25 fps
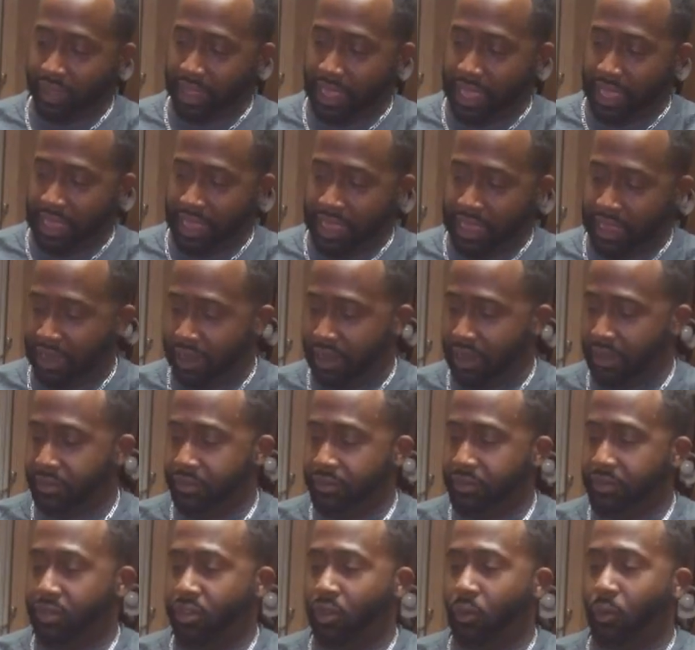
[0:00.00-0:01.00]
And
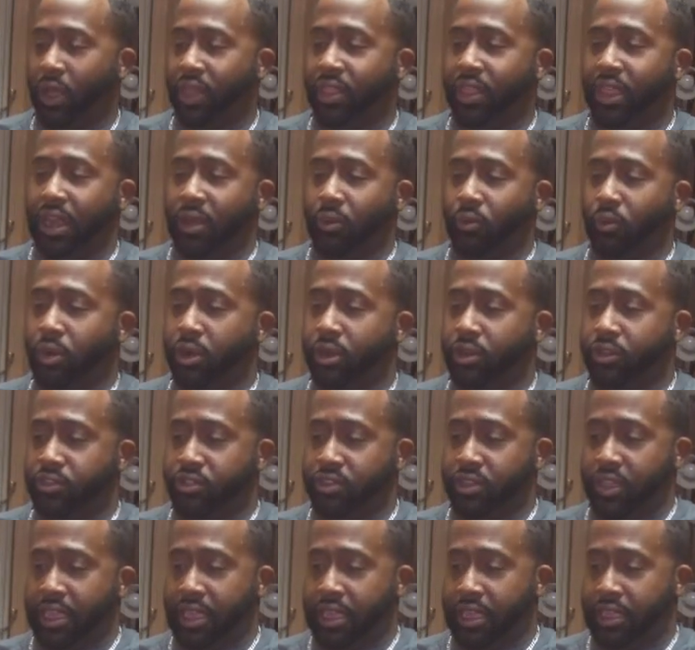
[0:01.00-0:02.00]
the way that it
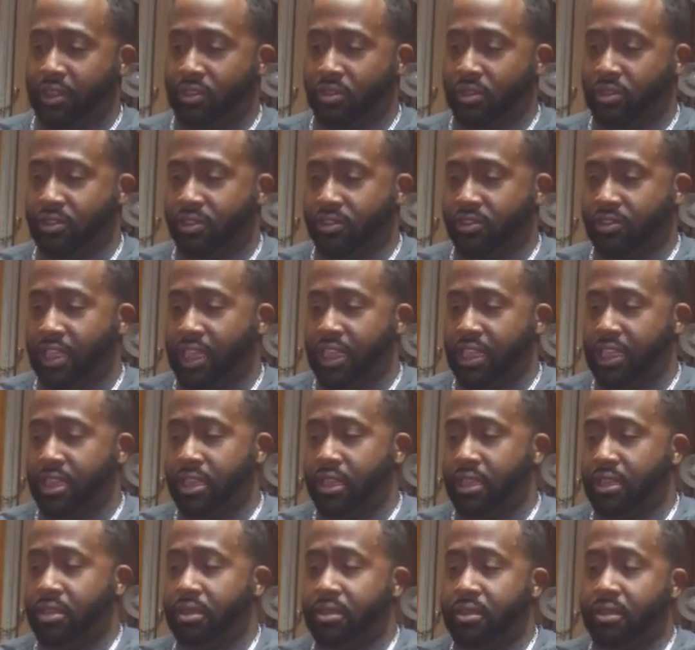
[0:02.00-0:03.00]
works is you just take
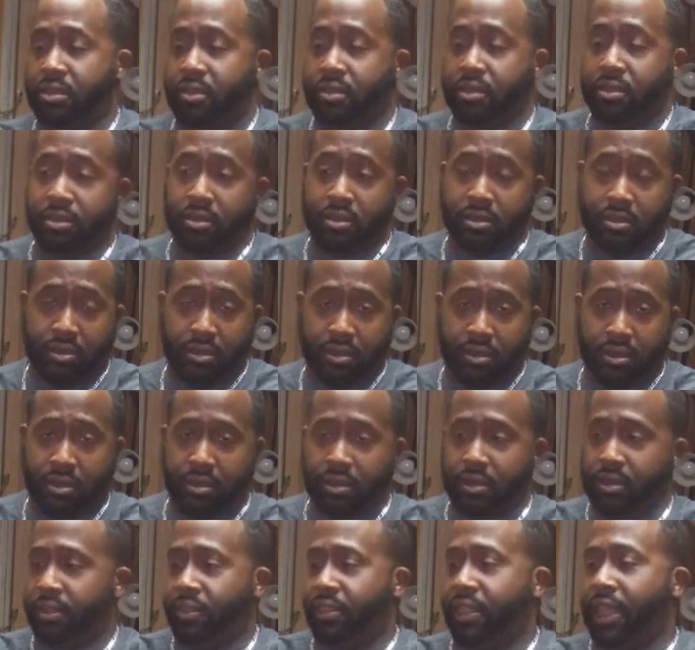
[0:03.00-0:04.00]

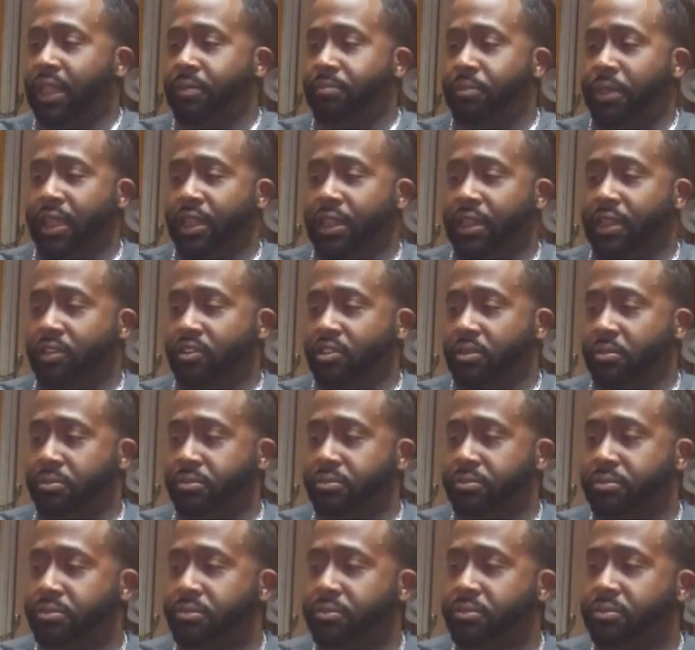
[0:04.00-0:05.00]
that
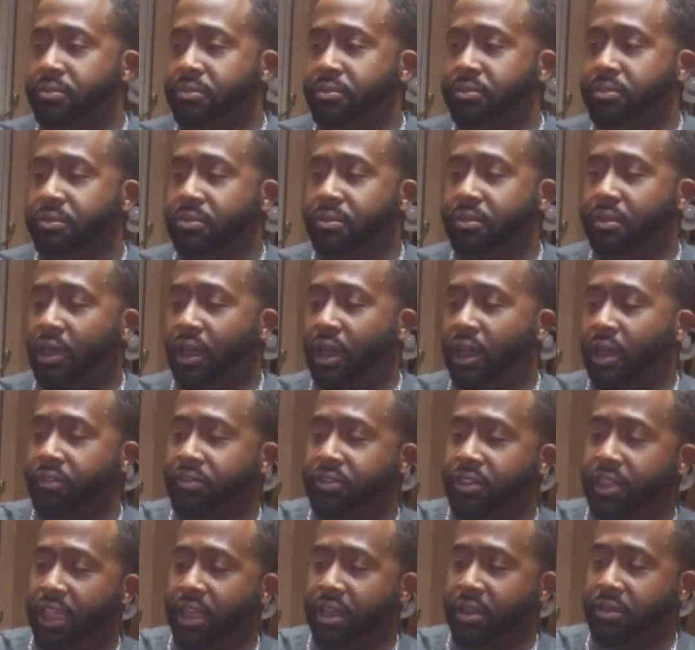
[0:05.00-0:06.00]
mechanism
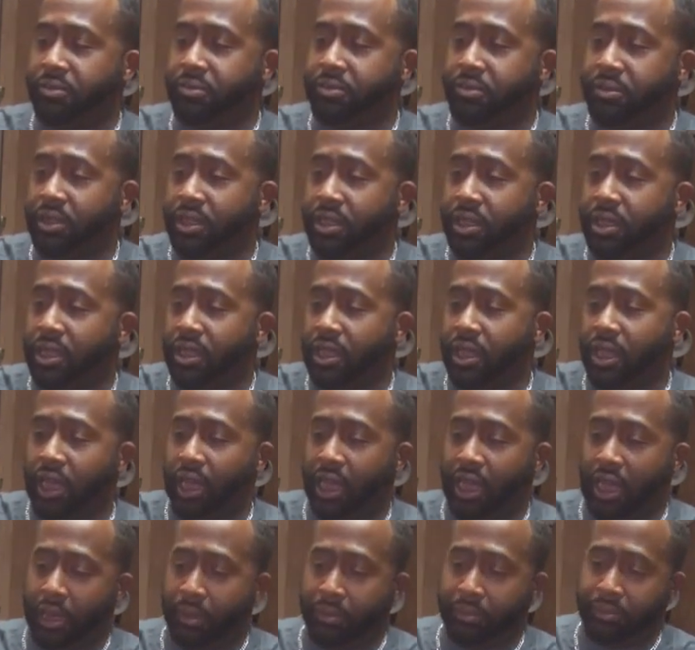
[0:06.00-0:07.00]
off there.
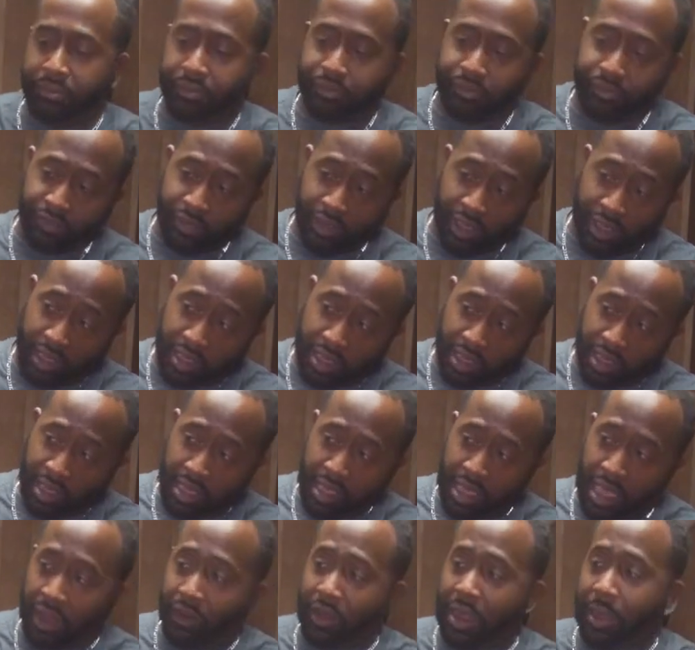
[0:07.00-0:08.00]
I
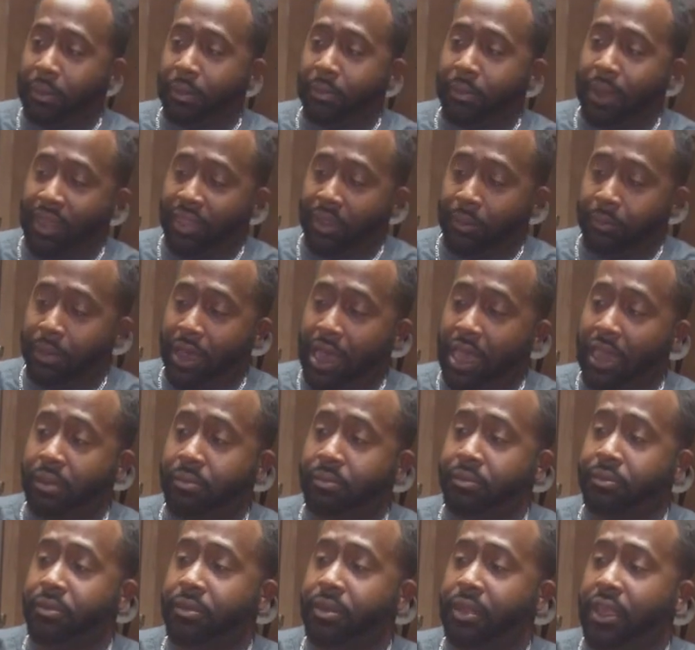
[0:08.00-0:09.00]
grab it by the
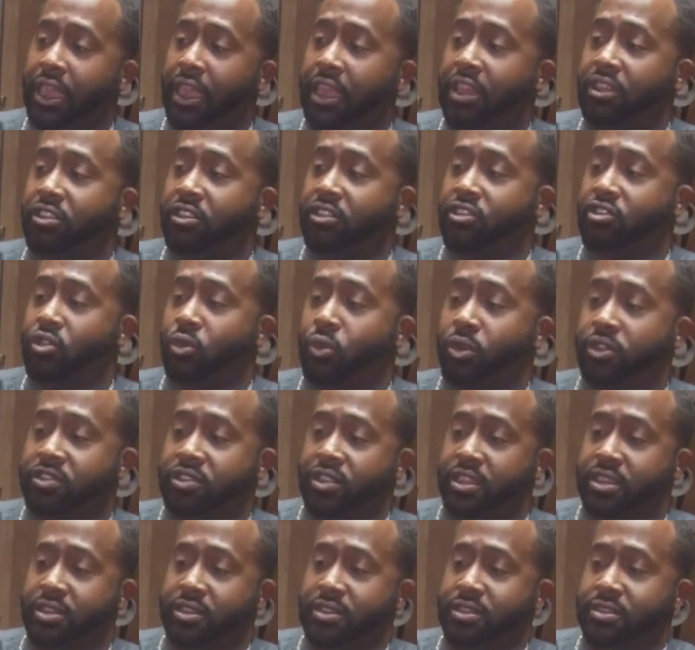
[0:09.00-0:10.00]
bottom and just
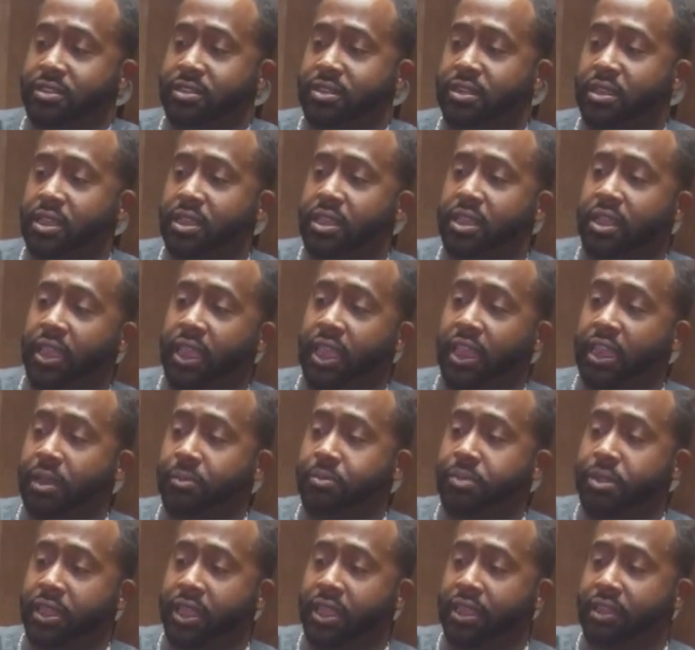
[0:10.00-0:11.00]
twist it in
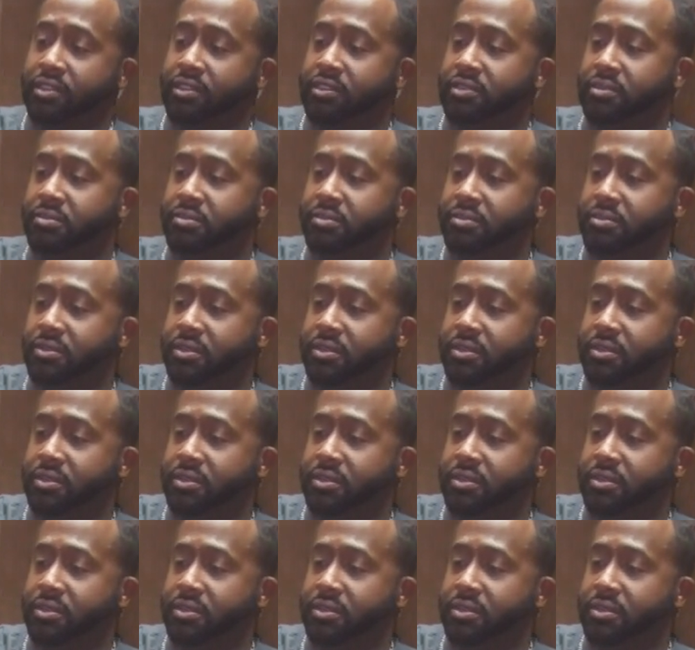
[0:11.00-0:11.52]
place.